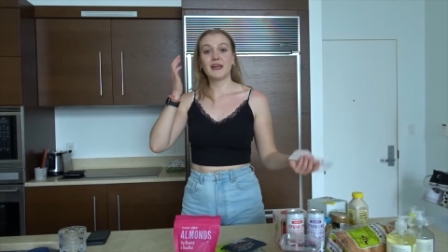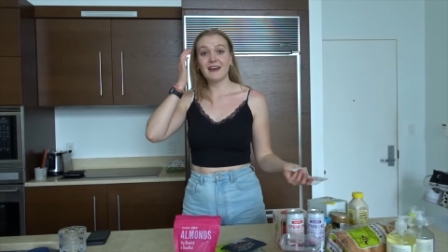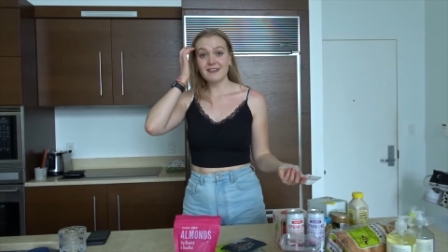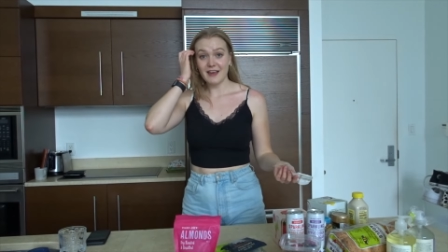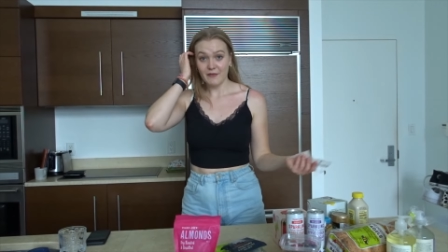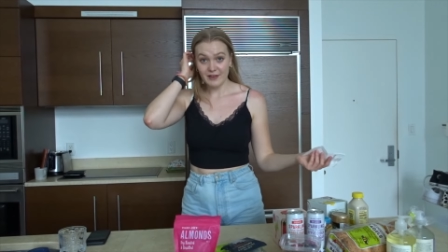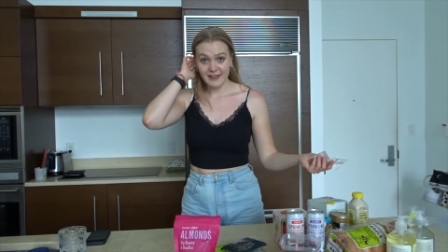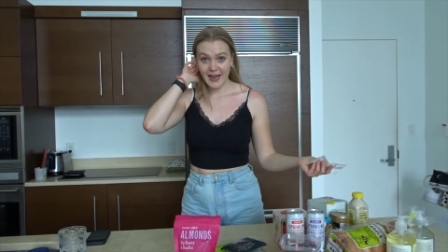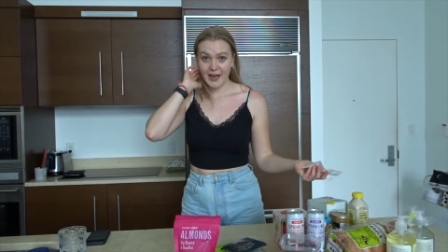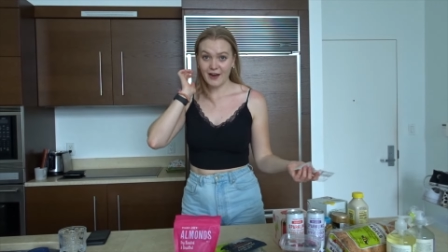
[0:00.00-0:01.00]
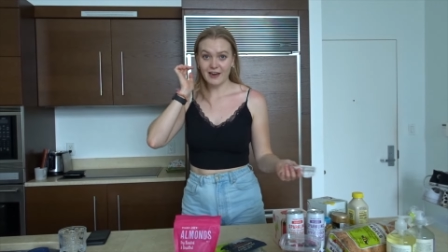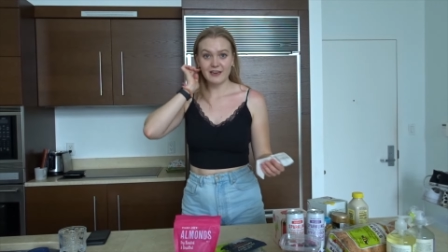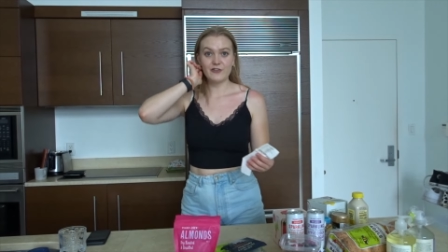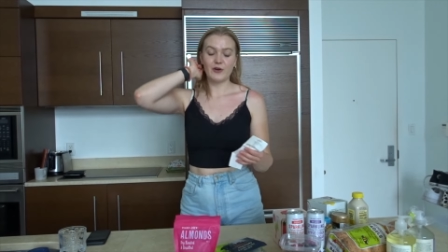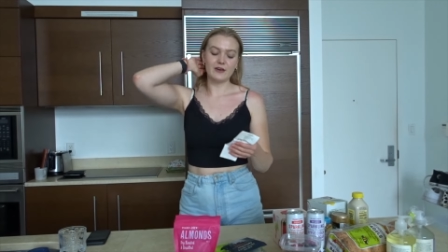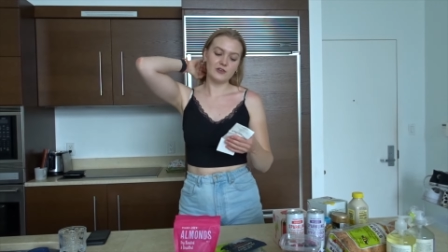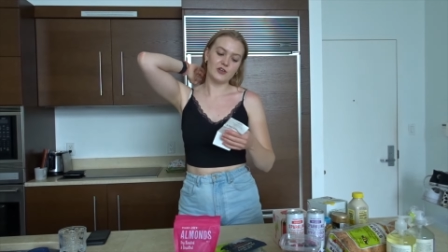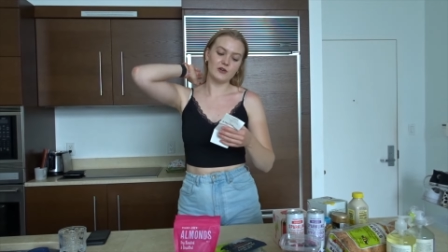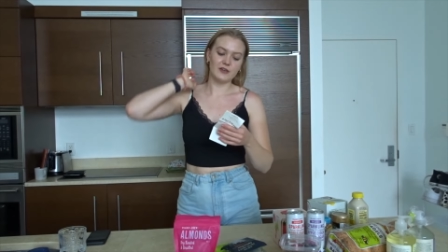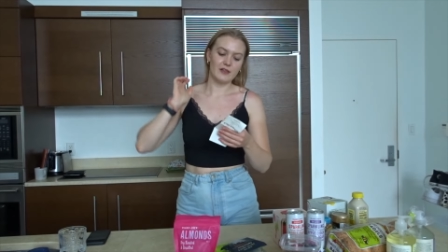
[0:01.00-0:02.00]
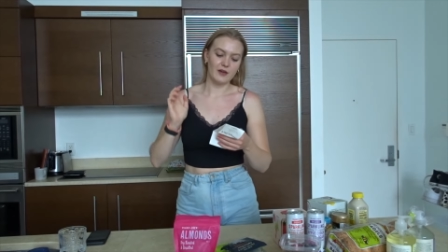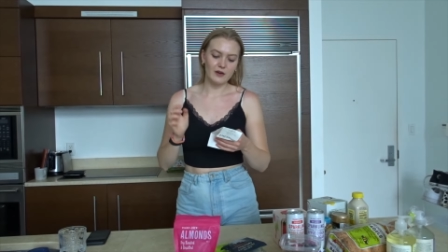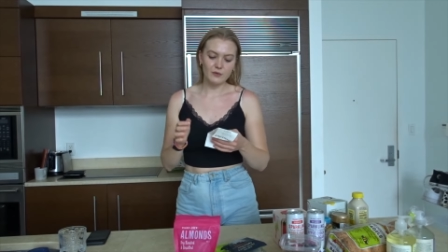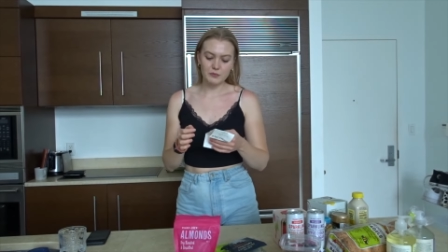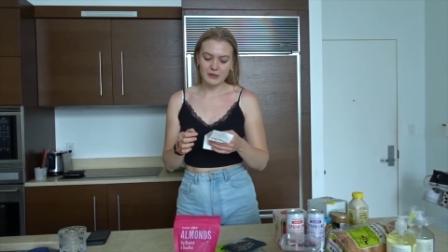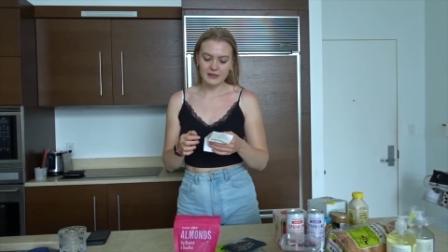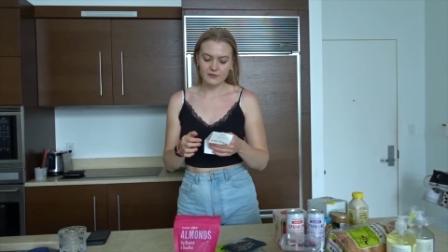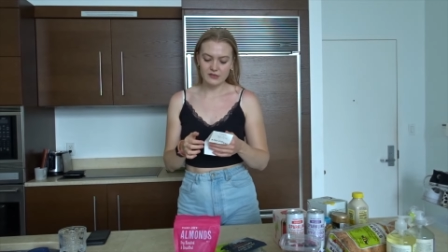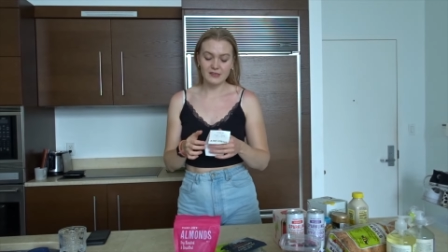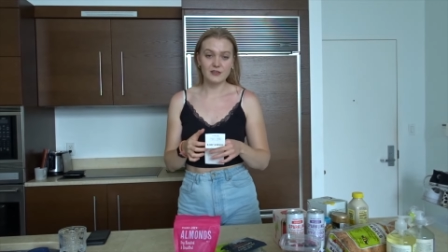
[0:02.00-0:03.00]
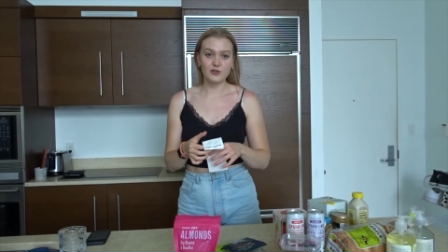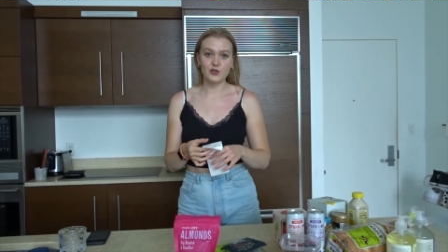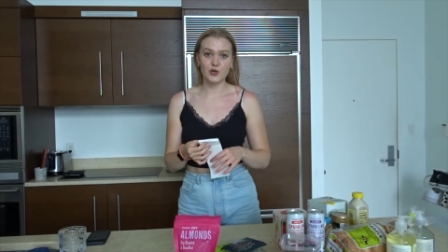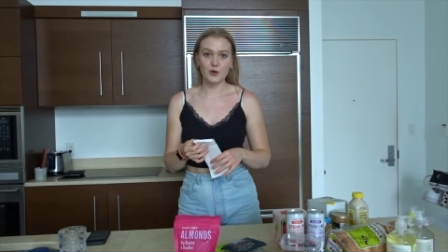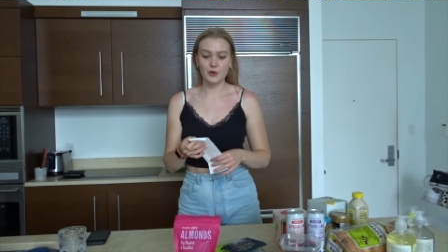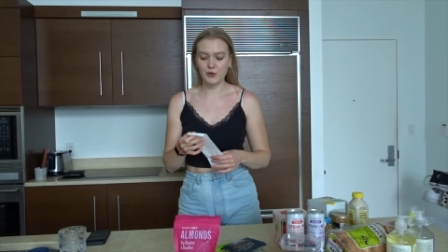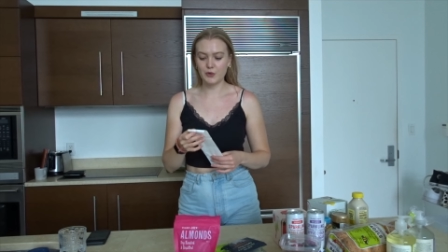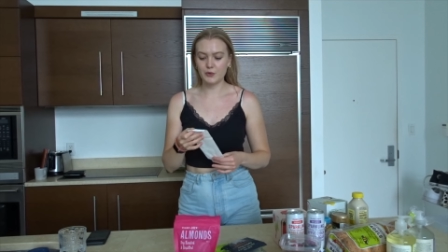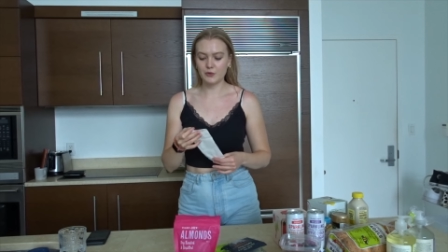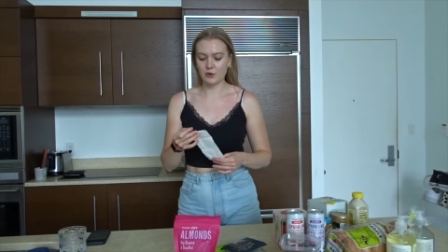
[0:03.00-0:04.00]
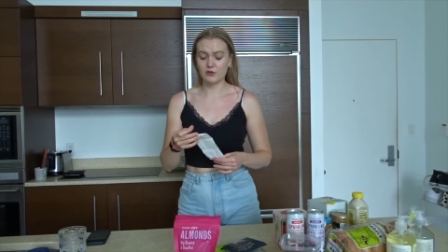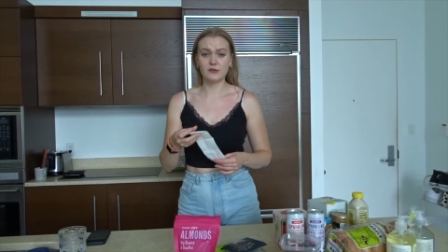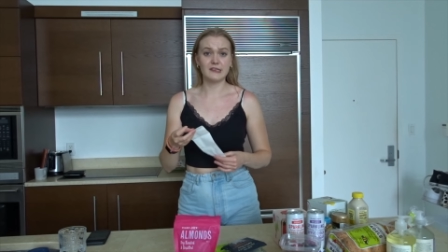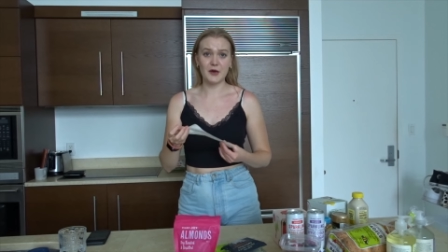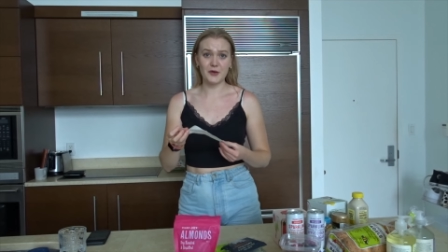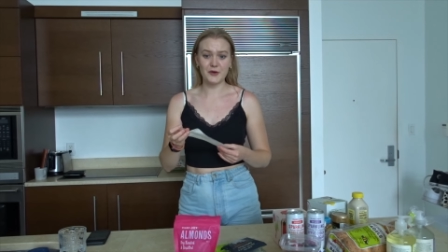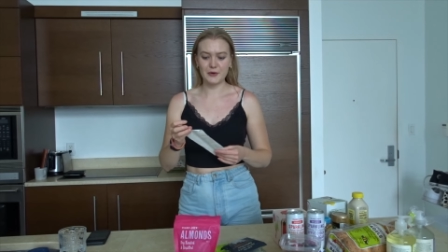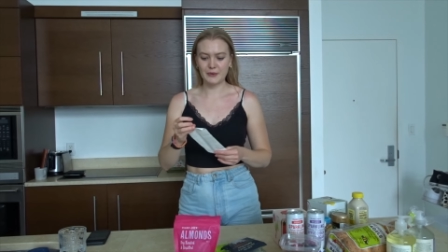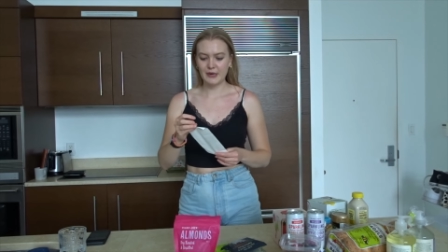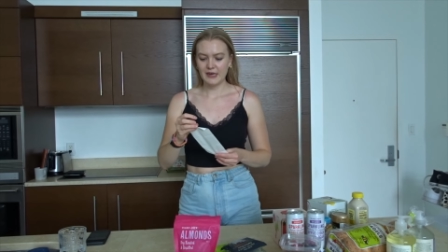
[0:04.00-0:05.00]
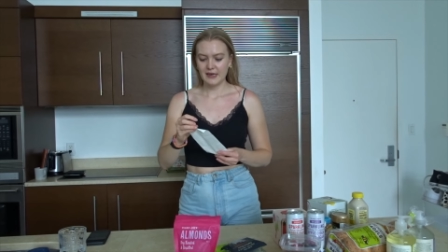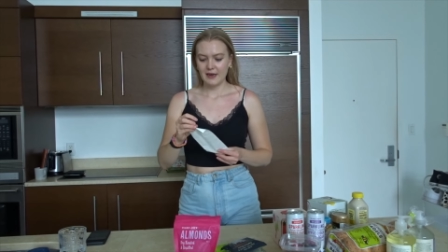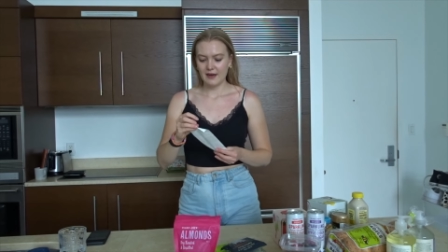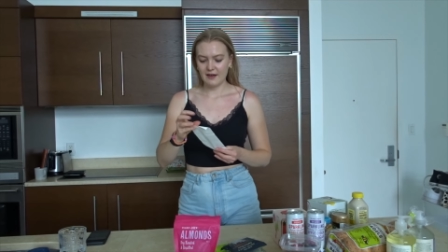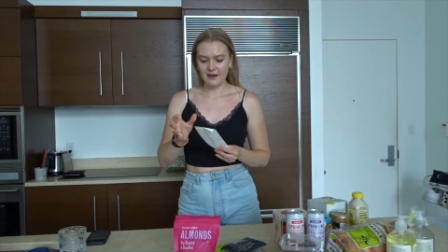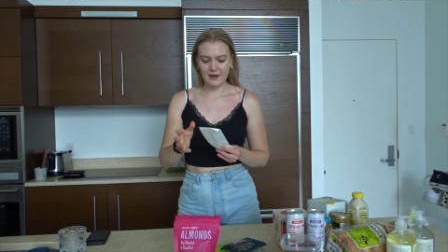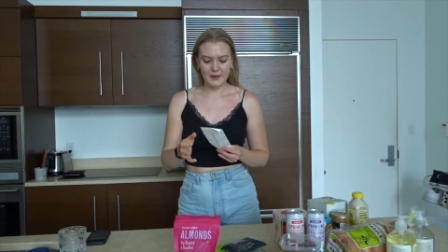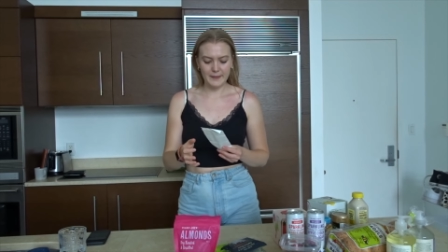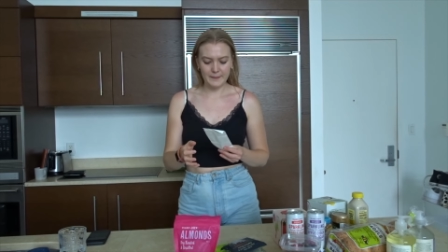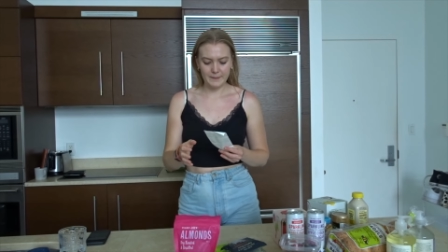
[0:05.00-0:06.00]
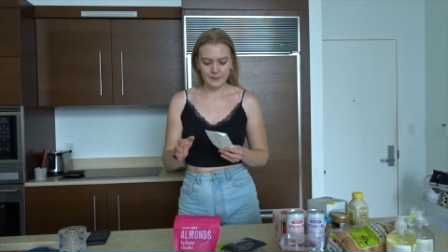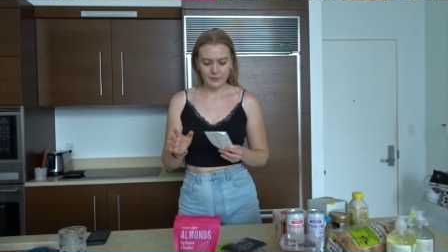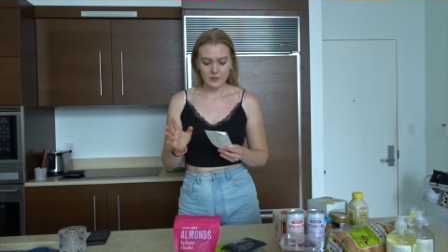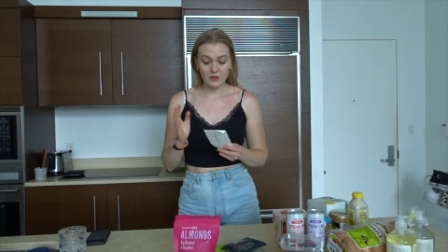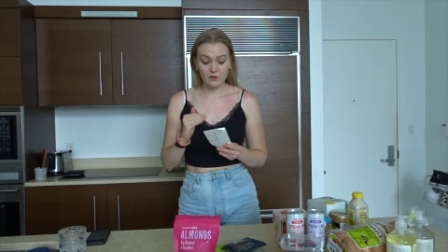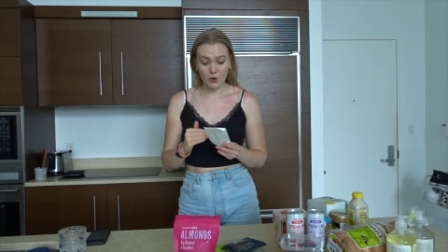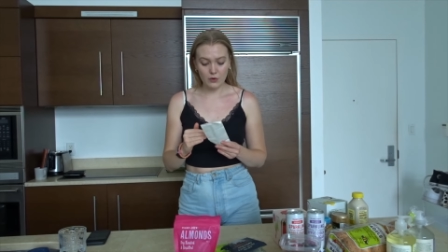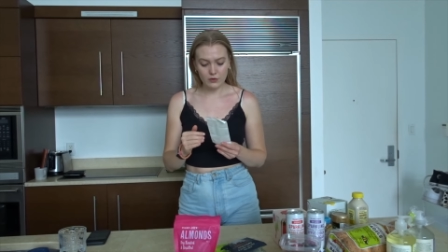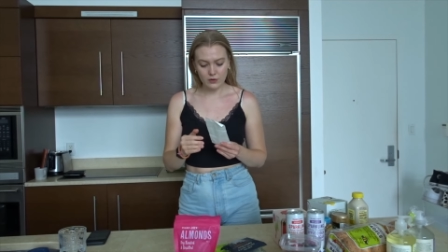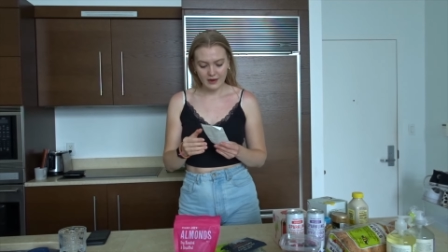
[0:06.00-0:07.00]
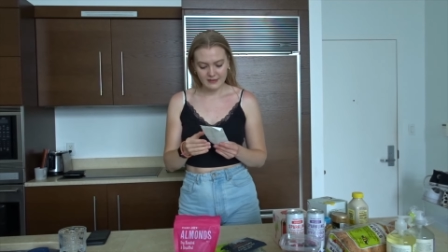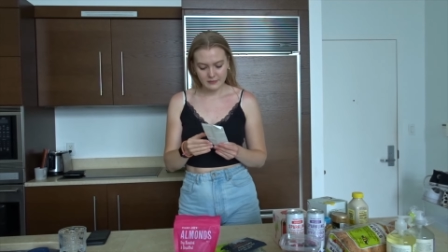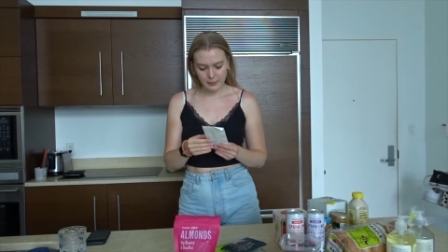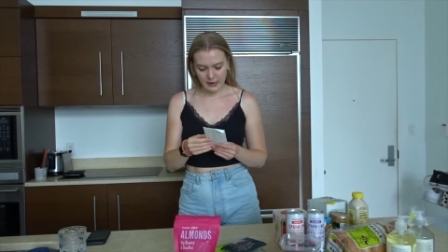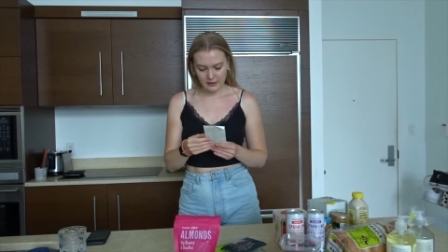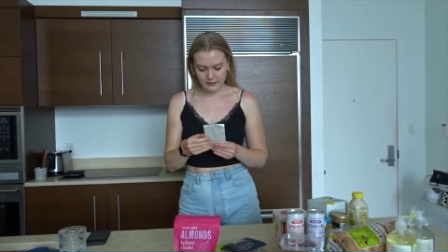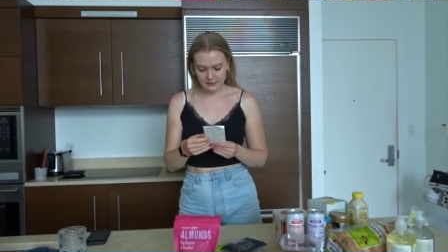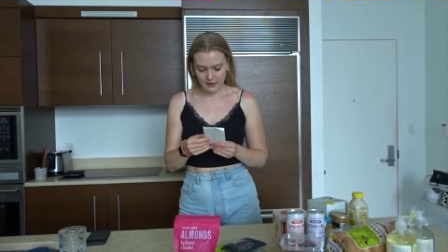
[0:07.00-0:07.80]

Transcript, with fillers: that is everything I got at Trader Joe's. I thought it would be interesting to show you or to tell you um, the total I spent.